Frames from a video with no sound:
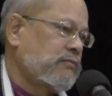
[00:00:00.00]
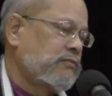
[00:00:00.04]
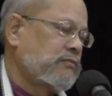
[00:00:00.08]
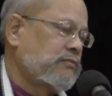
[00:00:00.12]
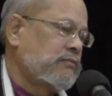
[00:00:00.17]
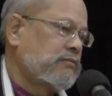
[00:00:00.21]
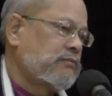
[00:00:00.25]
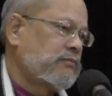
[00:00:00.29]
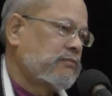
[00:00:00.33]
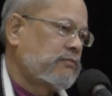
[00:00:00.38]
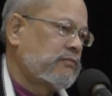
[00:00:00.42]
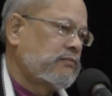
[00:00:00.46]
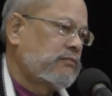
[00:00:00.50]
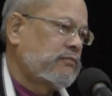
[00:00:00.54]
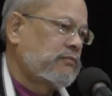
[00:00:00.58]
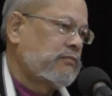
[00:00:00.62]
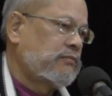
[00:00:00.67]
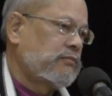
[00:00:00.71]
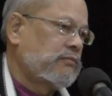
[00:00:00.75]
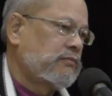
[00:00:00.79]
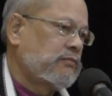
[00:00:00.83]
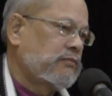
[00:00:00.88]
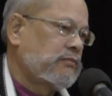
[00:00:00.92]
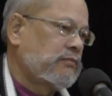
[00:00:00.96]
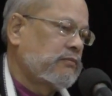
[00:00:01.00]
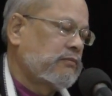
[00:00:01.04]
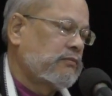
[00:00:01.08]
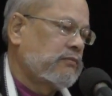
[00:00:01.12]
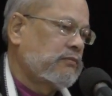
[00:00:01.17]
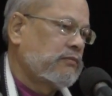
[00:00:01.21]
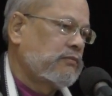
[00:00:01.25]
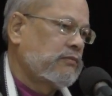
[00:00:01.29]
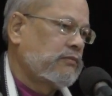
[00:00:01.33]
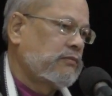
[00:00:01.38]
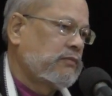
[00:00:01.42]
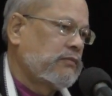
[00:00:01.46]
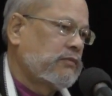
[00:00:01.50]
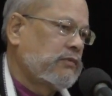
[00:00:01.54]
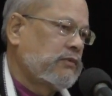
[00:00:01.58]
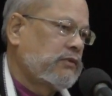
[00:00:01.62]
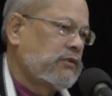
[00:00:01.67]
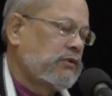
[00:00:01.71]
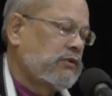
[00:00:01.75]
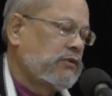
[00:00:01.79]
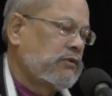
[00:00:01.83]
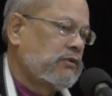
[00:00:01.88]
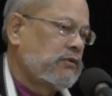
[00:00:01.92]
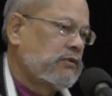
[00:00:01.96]

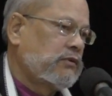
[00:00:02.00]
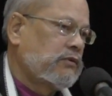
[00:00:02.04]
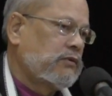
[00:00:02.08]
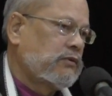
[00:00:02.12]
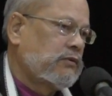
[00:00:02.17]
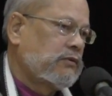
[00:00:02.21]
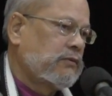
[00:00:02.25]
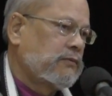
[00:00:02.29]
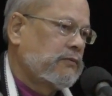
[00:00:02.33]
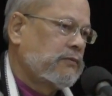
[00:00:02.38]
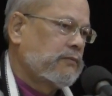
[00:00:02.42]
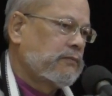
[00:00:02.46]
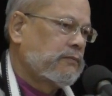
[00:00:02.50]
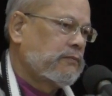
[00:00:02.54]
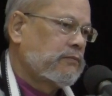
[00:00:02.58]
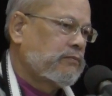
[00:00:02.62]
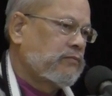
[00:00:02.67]
(silence)